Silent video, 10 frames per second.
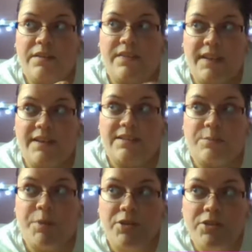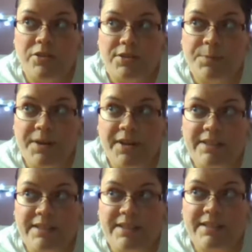things and personal
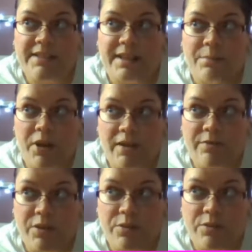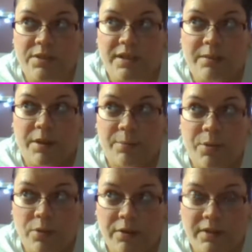experiences and my views and my
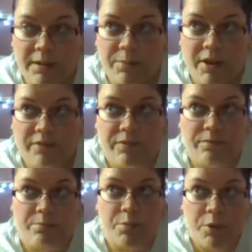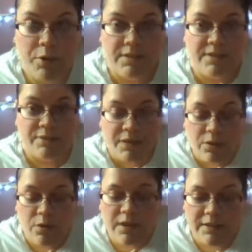points of
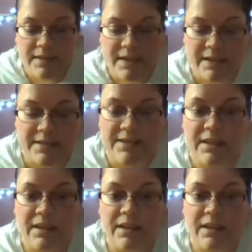view on things